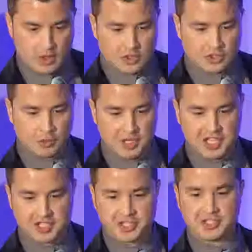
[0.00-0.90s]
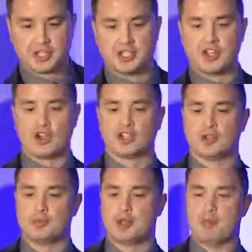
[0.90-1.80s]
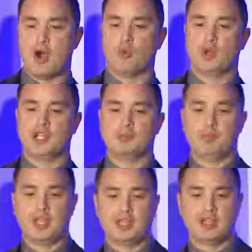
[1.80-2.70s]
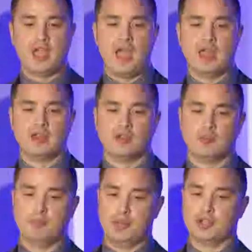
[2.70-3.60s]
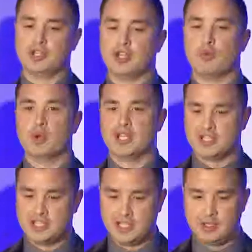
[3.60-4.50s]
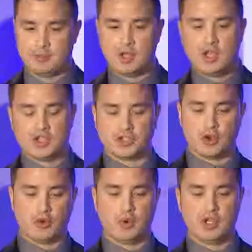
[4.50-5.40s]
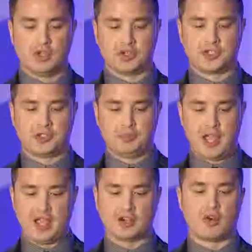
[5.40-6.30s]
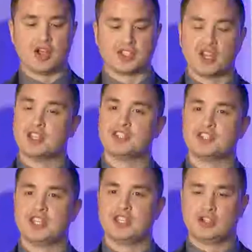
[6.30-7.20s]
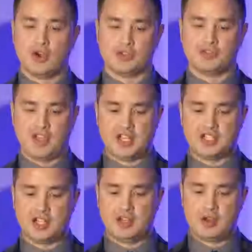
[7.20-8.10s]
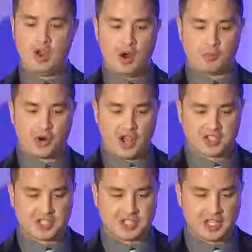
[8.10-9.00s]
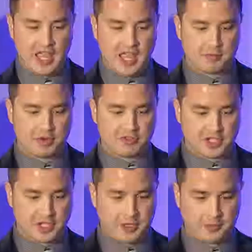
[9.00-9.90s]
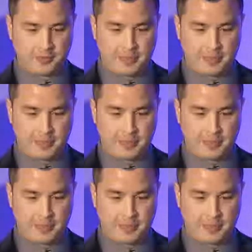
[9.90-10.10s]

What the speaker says: So my session is going to talk a little bit about winning big and building a winning team. So it'll span across licensing, cultivation, processing, and provisioning.